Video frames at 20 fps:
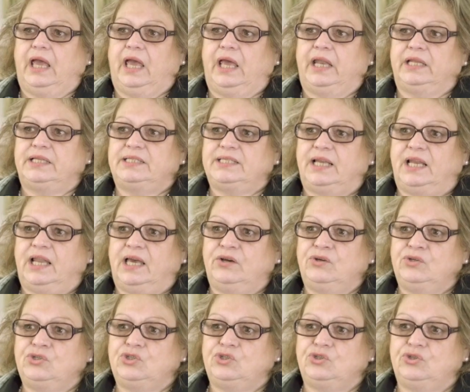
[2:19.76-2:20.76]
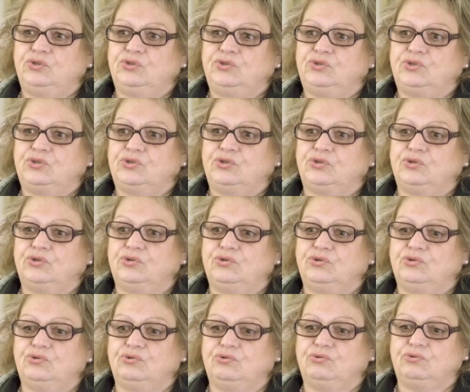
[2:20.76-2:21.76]
And it allows you
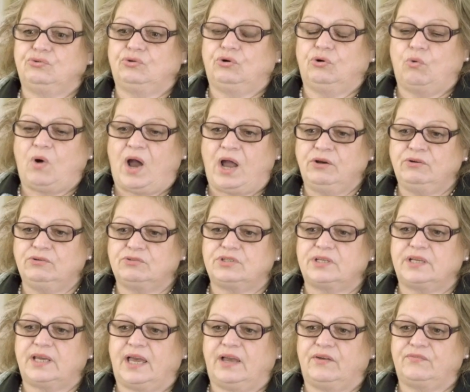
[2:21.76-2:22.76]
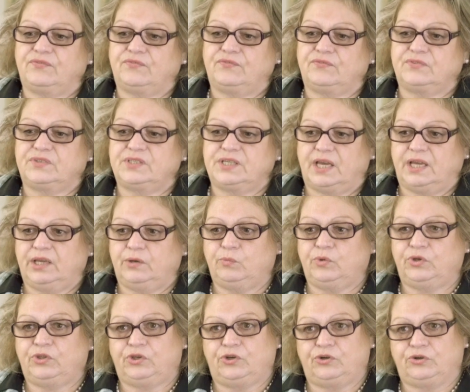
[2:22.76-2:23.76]
to go out, have time
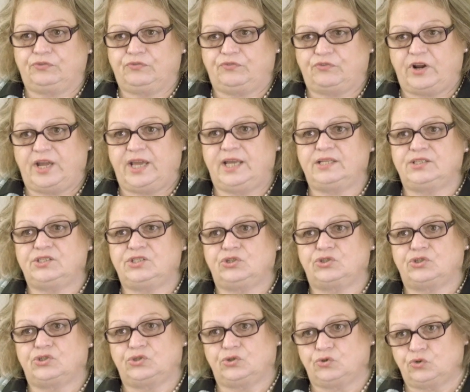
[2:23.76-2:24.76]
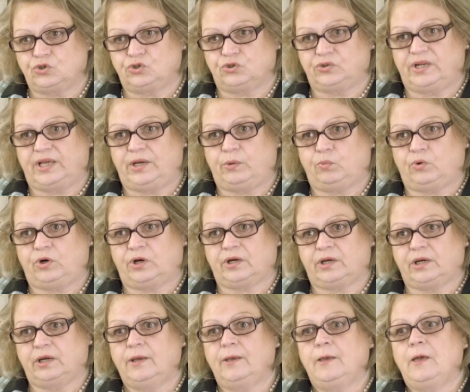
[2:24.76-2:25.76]
with your friends, your social
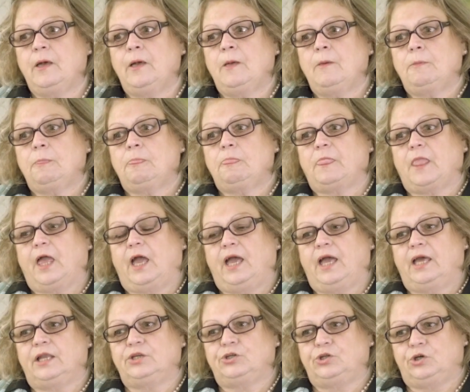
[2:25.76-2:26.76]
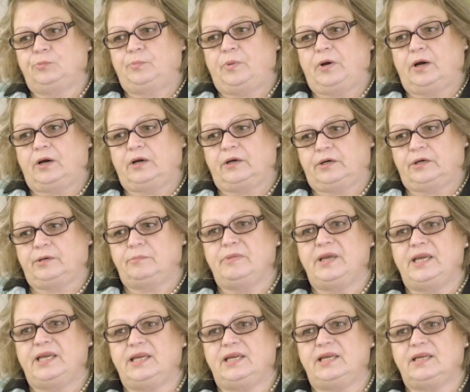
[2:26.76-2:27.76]
network, and your partner
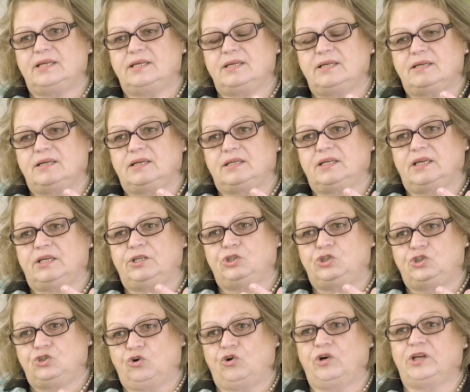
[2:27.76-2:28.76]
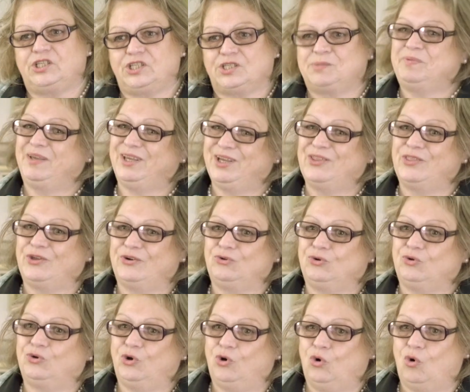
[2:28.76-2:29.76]
may enjoy just being in their
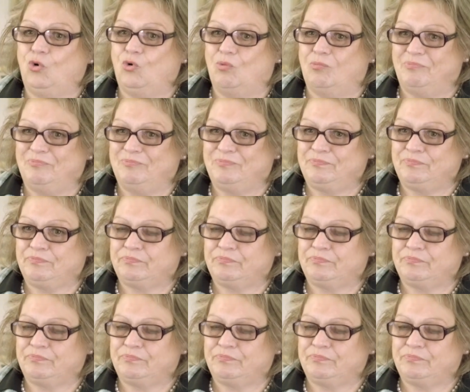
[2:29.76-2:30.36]
own home.